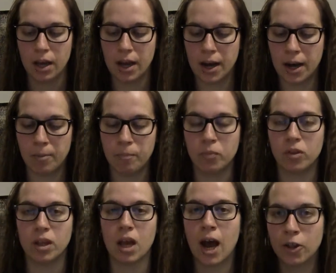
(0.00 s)

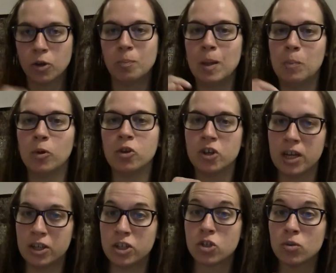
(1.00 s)
Other people in your
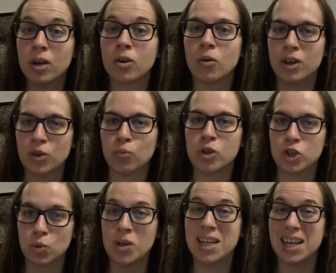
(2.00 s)
industry are going to
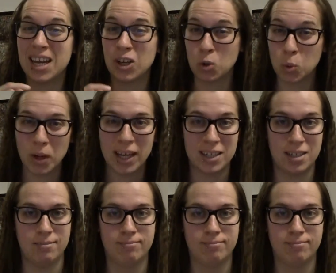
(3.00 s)
retreat and quit.